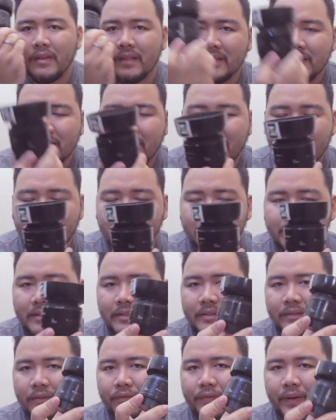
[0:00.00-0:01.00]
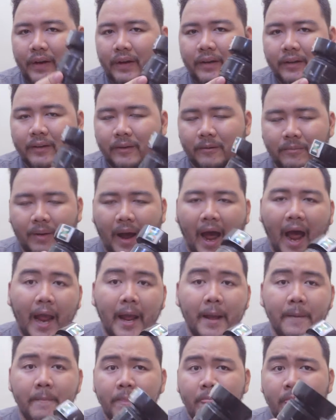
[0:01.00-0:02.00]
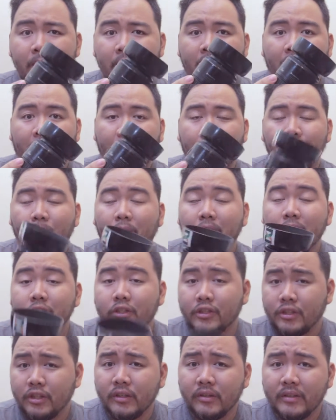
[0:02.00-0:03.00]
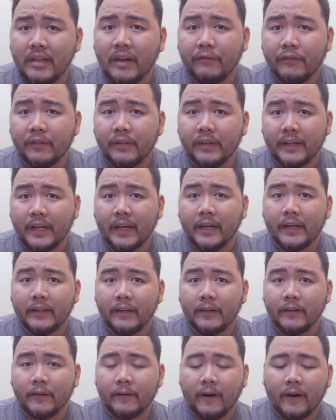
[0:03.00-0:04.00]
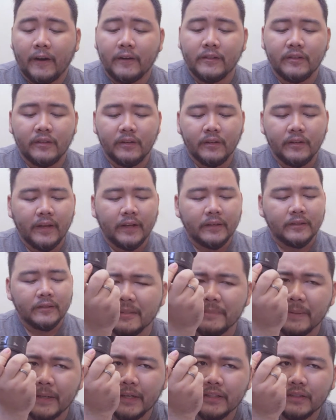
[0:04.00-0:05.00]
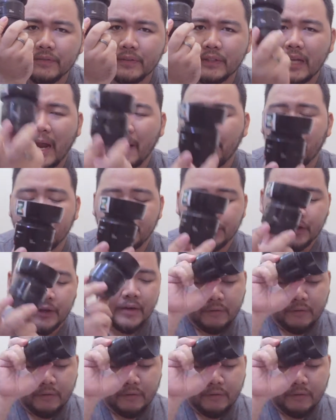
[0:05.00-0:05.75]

this lens is a very good buy and why you should definitely get it in your arsenal next is because of its aperture.